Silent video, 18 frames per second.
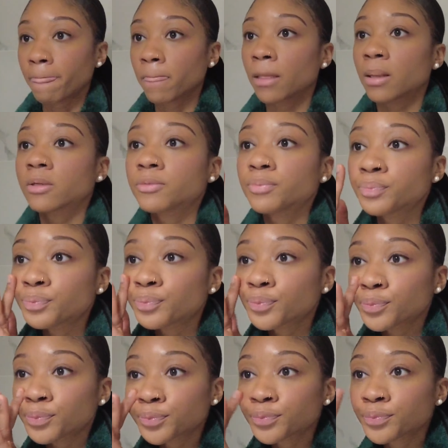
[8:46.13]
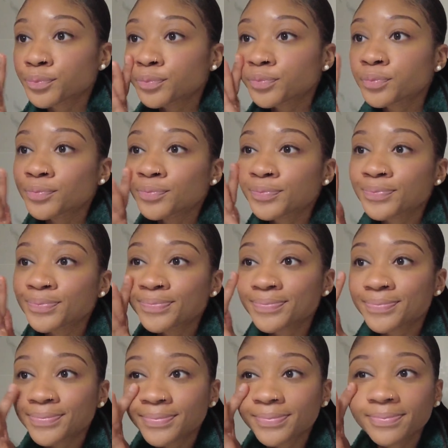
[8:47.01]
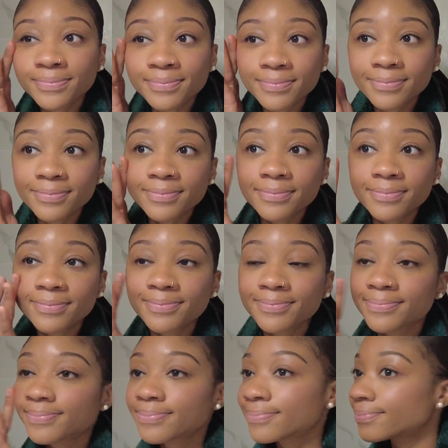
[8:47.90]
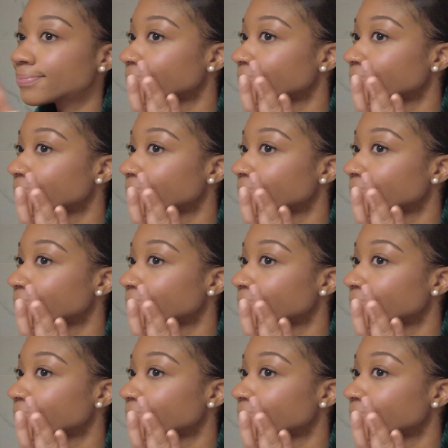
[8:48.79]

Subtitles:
Nothing is said.